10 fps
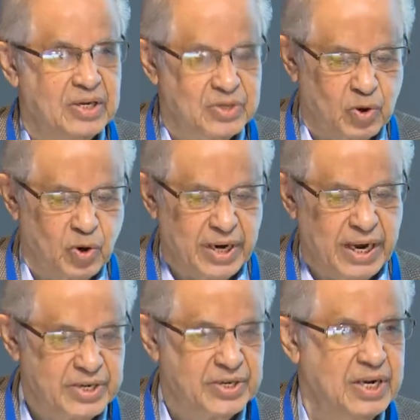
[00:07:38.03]
So in
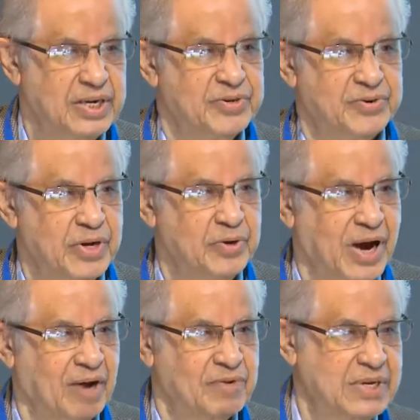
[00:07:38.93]
Asian history, you
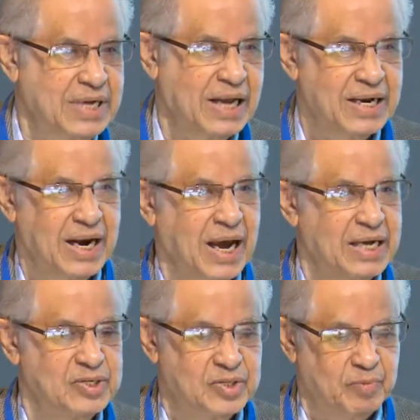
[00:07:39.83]
have this
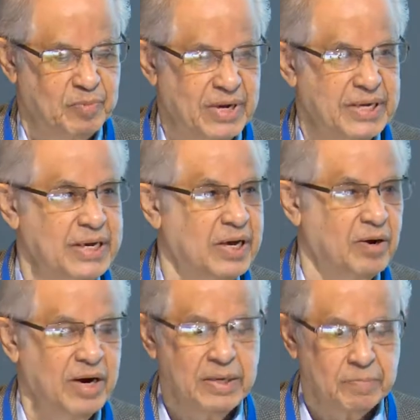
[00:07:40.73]
underlying stability,
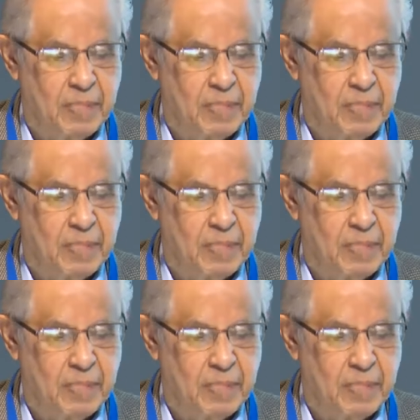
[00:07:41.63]
all right?